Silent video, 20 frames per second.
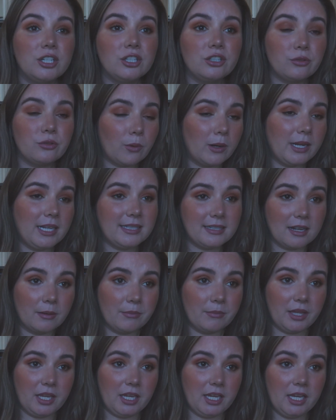
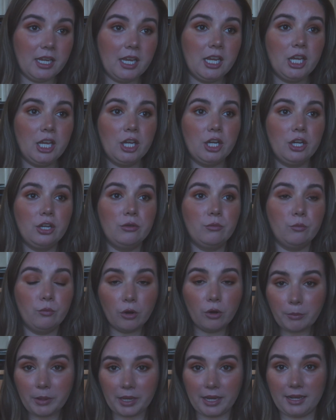20-something
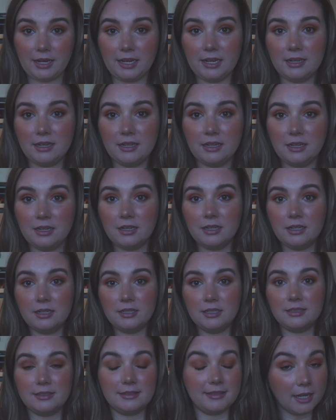woman,
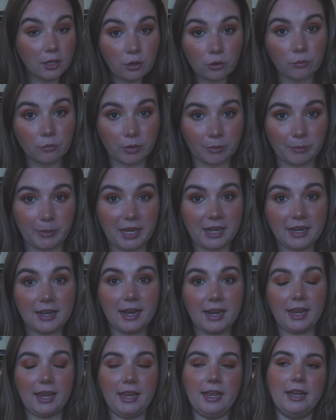single
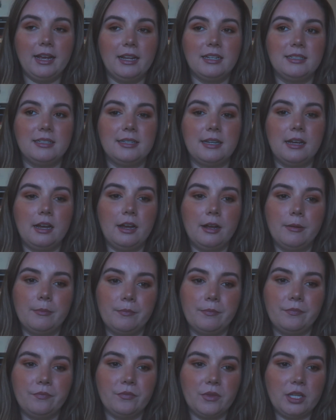woman,
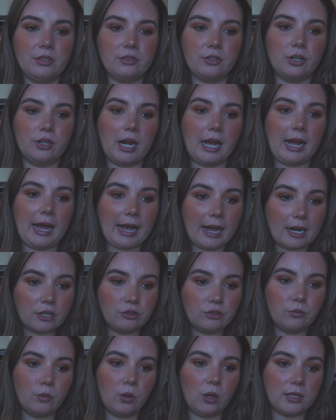and these are
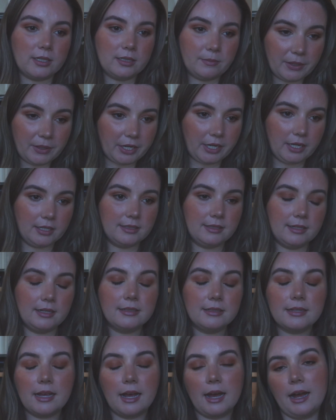actual
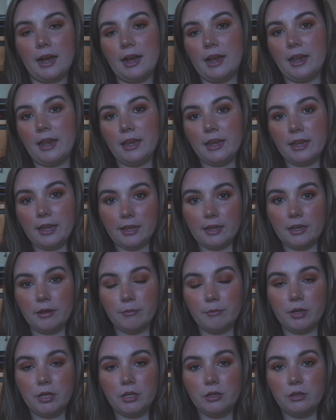experiences that I
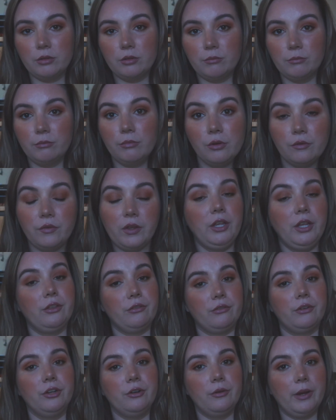am moving
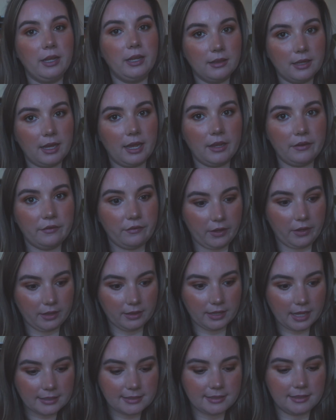through in life
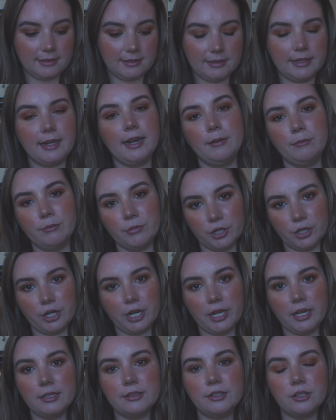and lessons that I'm
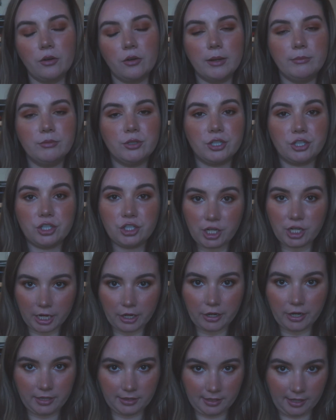learning. So I'm just
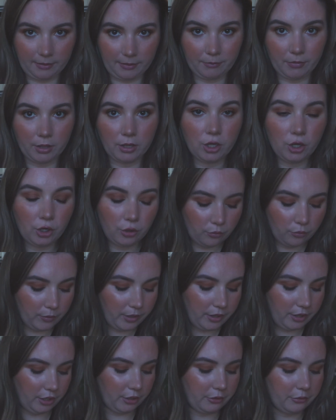sharing them
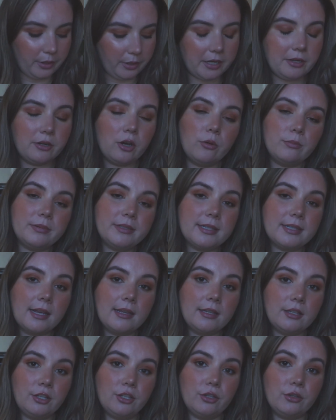with you in hopes
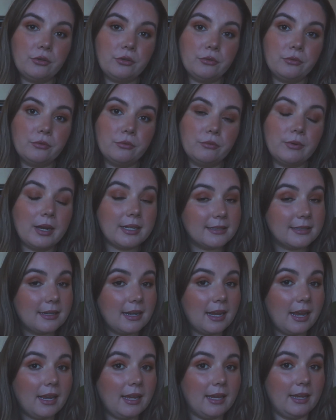that you
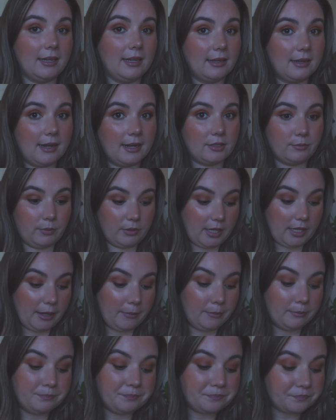resonate and connect with
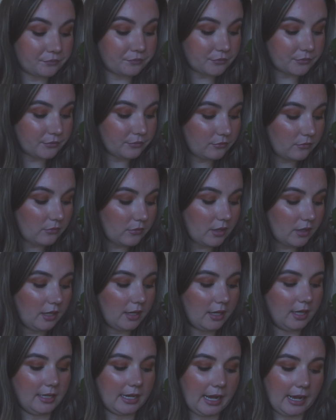them.
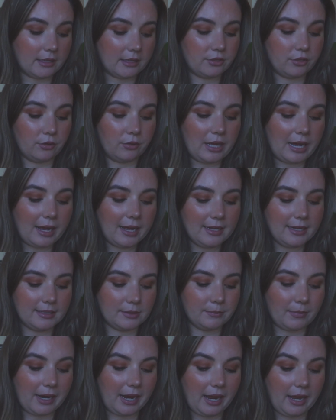And yeah, so that
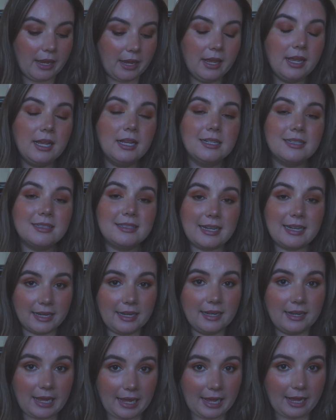is my
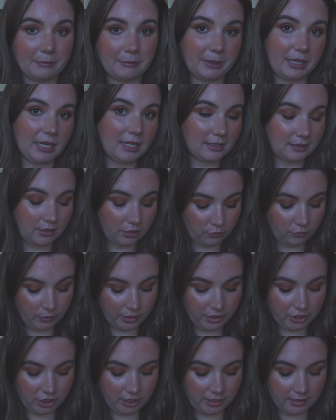second habit,
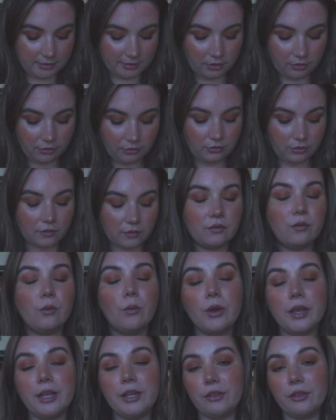which is
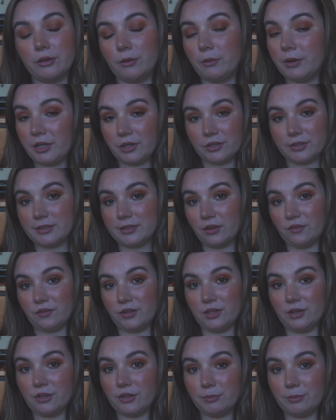avoid throwing yourself
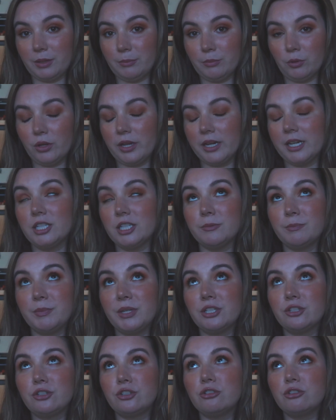into other people. It can
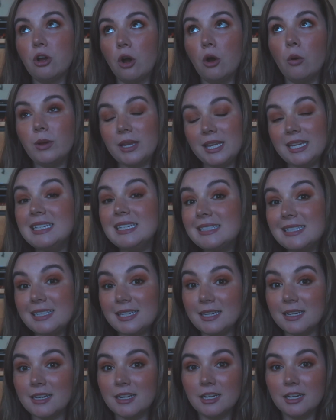be so
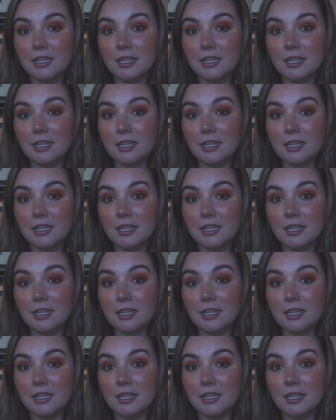easy